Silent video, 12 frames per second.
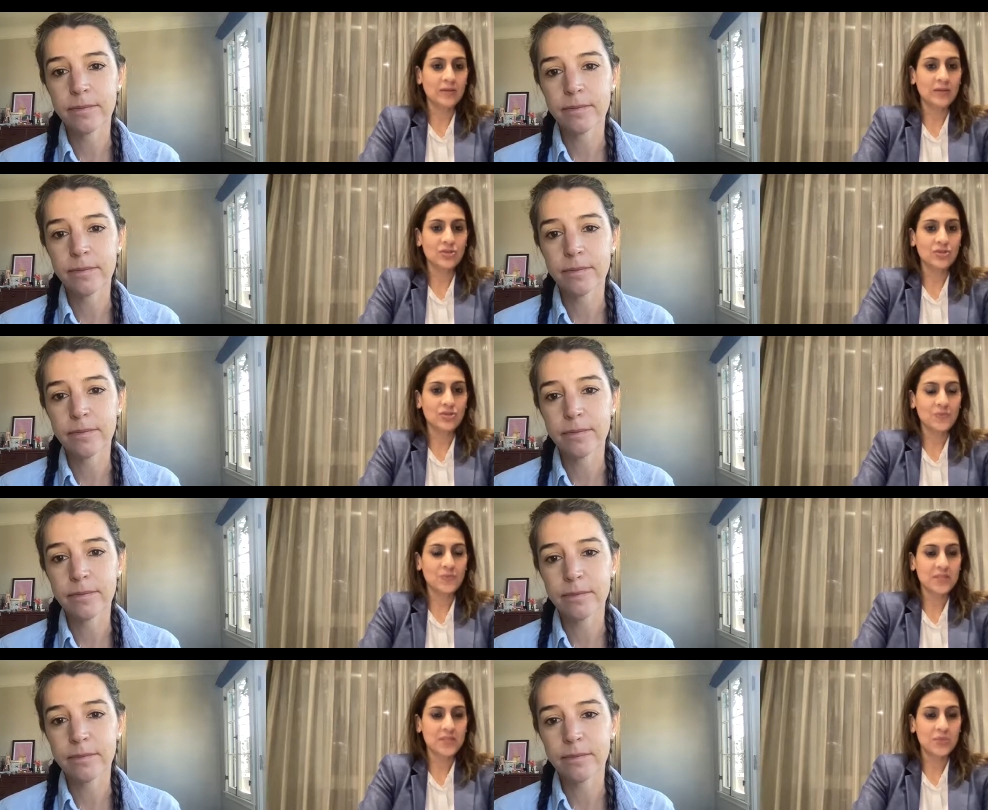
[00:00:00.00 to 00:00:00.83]

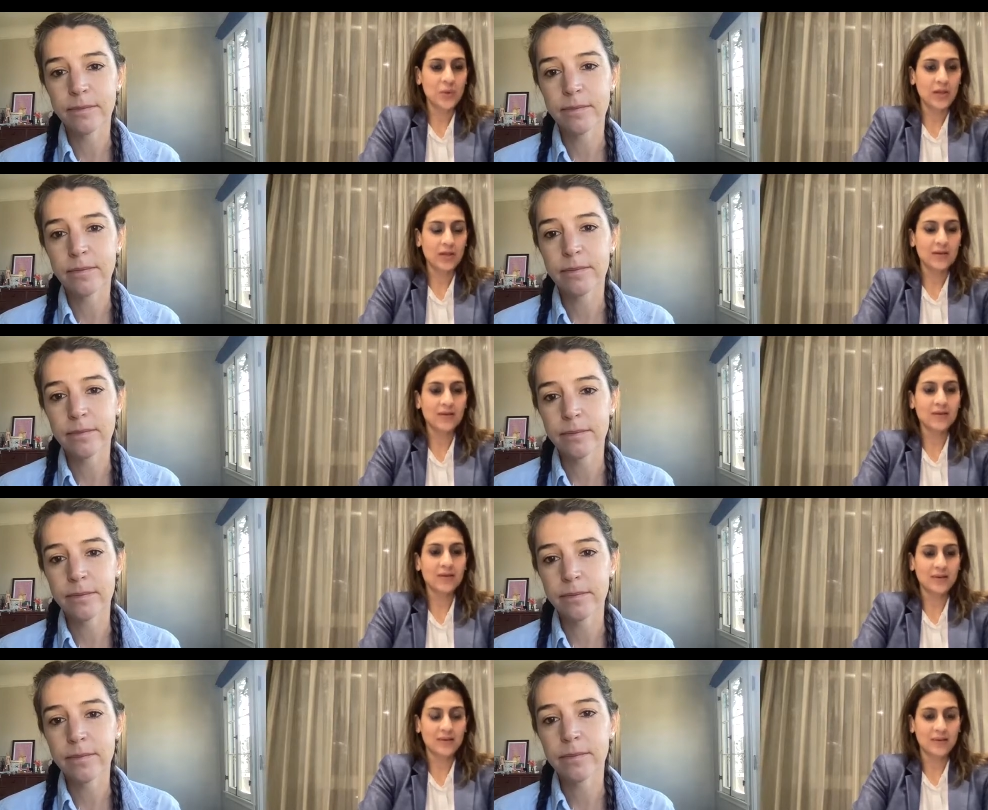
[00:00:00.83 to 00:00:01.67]
Speaker 1: relationships as well.
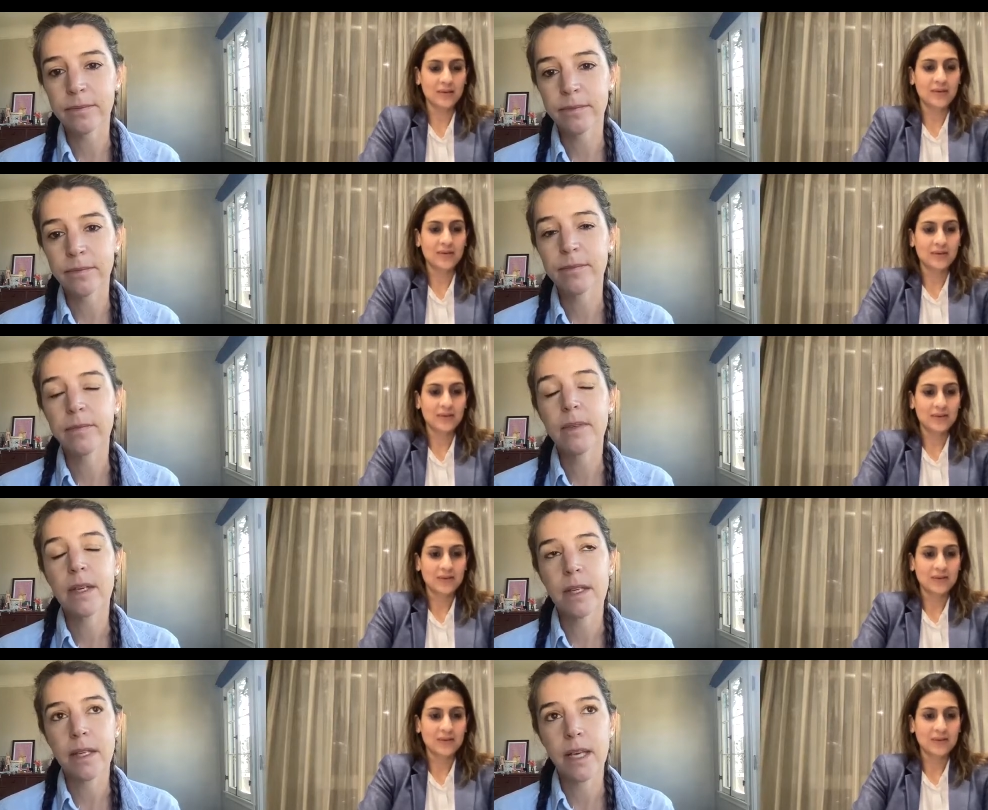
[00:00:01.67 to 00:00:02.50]

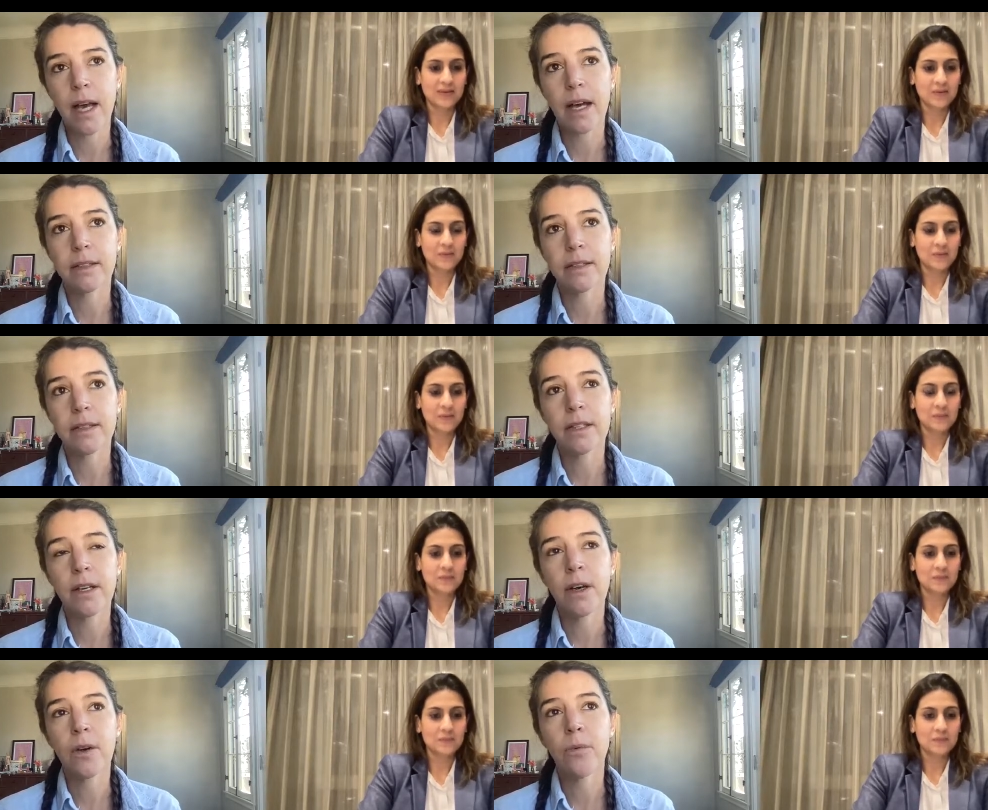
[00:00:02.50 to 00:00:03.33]
Speaker 2: Yes.
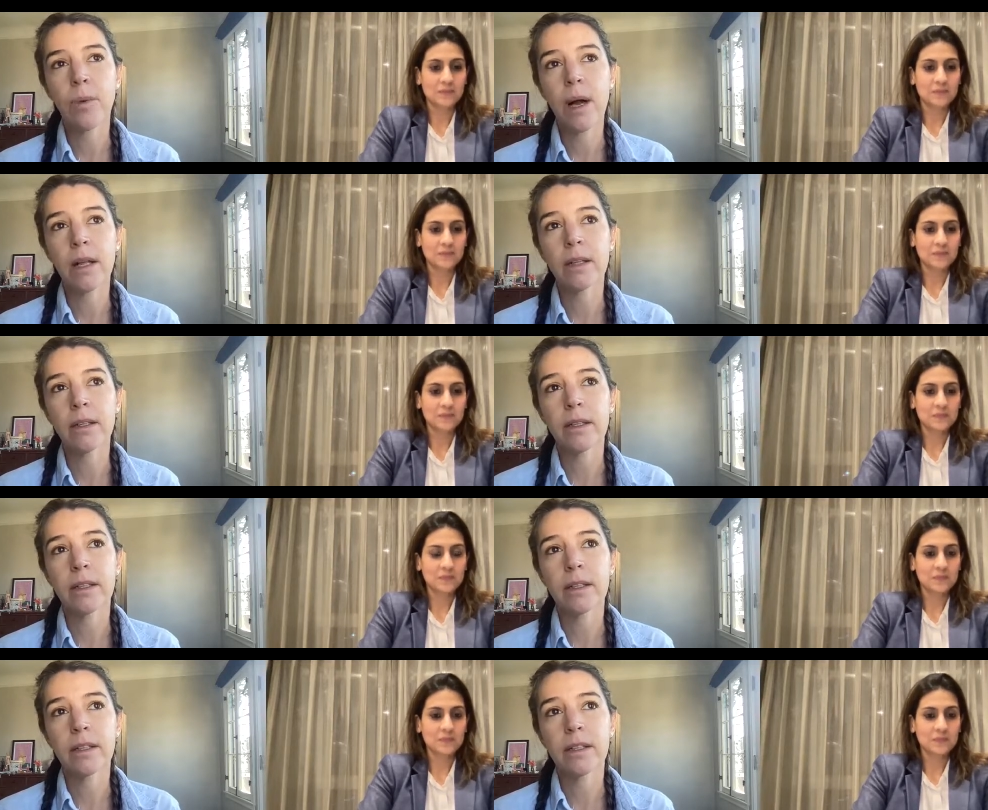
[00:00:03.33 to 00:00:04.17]
Well,
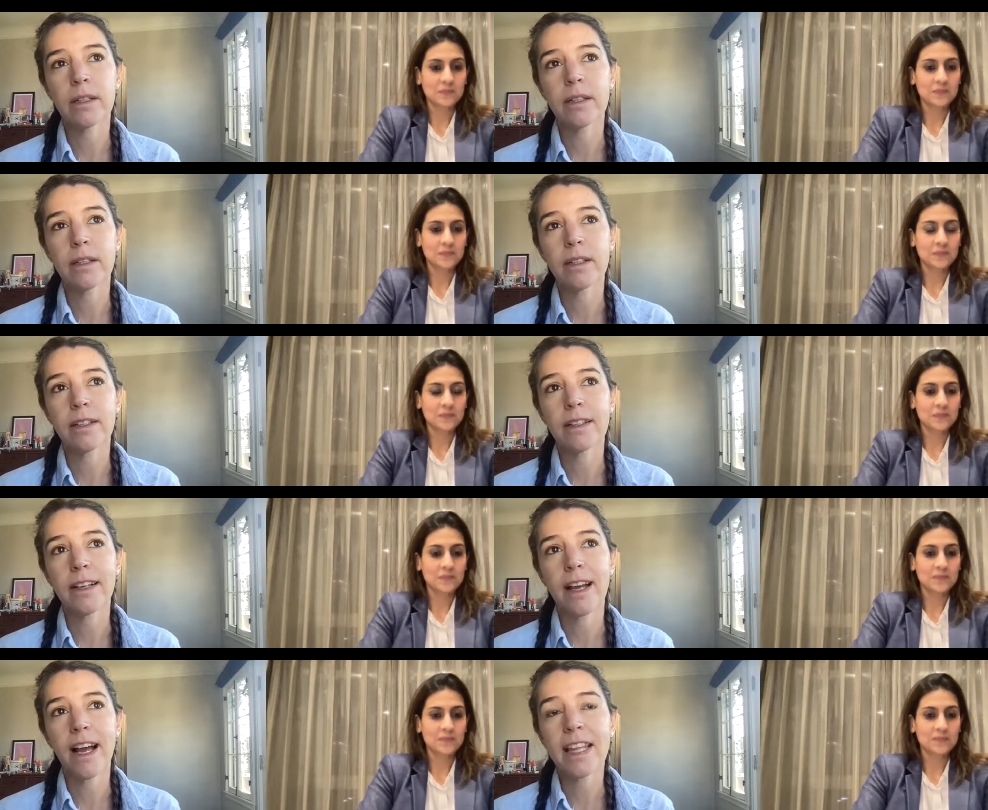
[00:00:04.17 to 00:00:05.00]

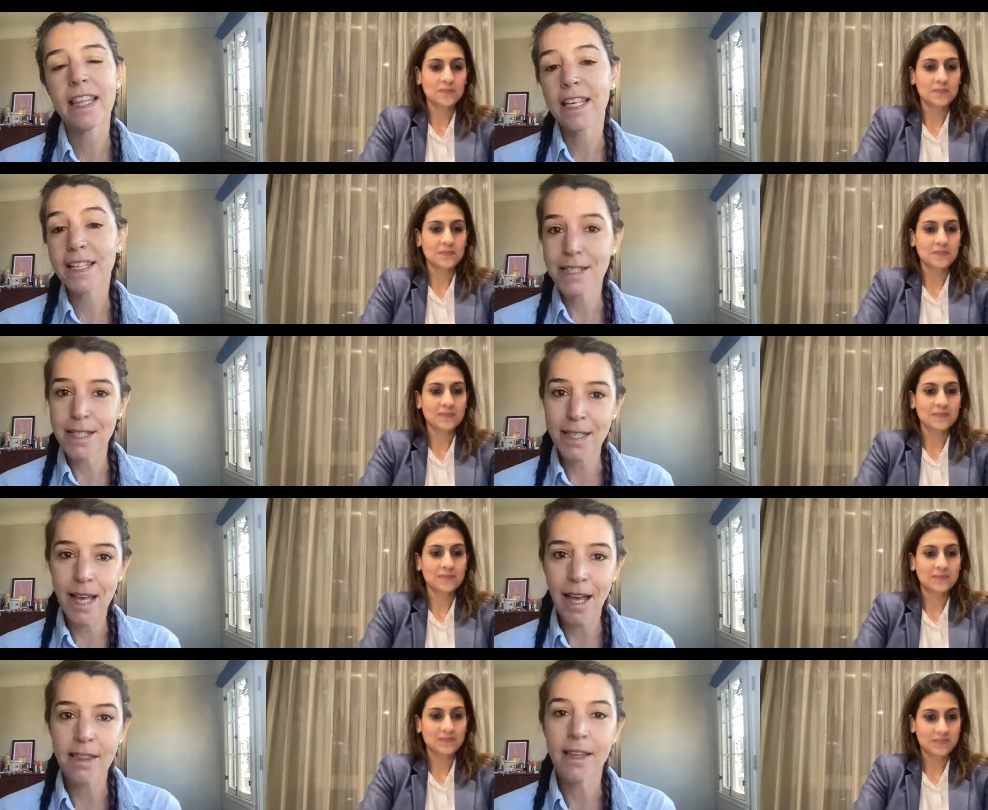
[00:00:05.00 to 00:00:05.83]
I think it's
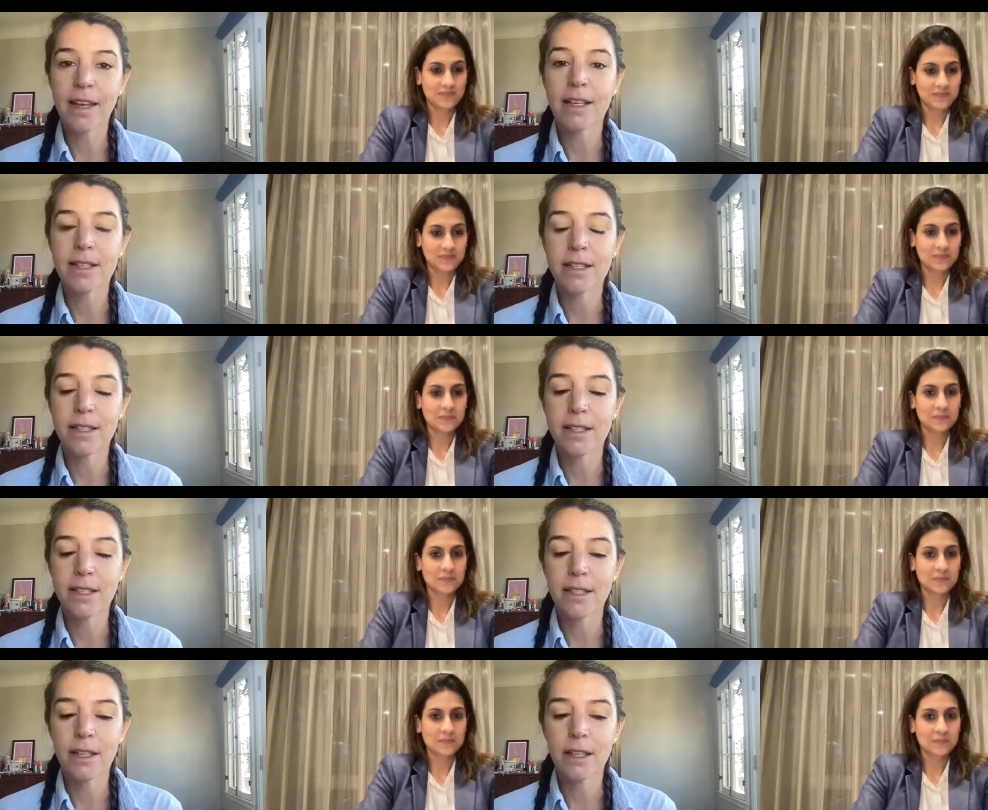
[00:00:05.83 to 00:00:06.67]
again that it's
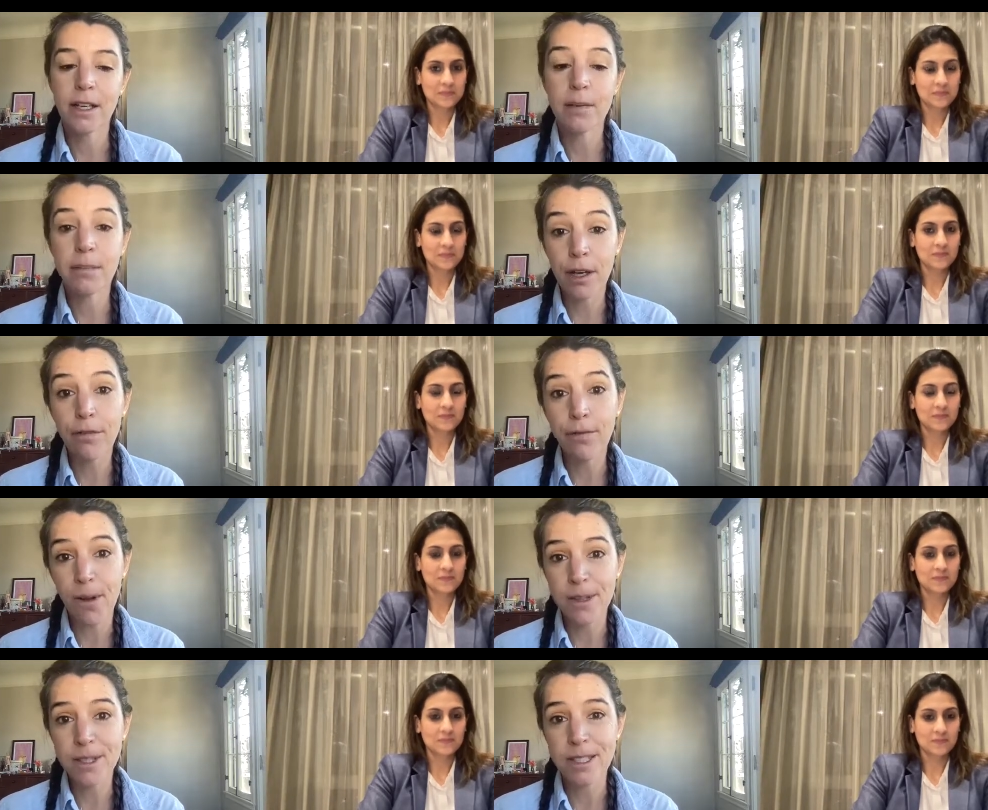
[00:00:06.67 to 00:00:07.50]
can be a
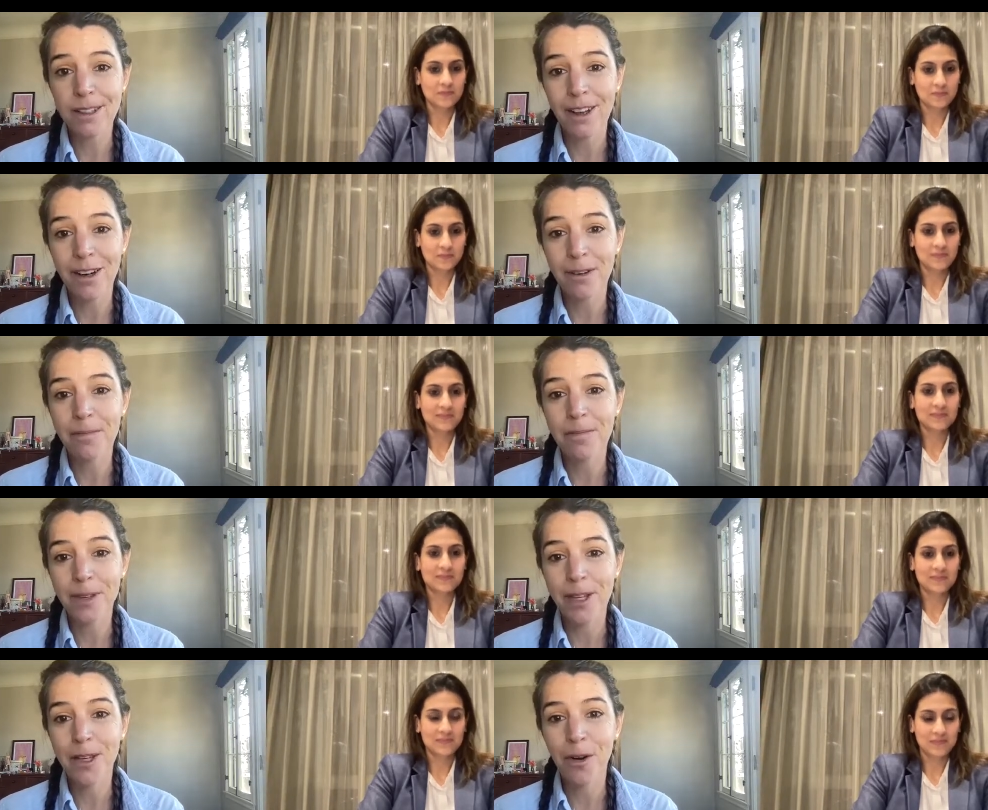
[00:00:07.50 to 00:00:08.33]
false alarm. You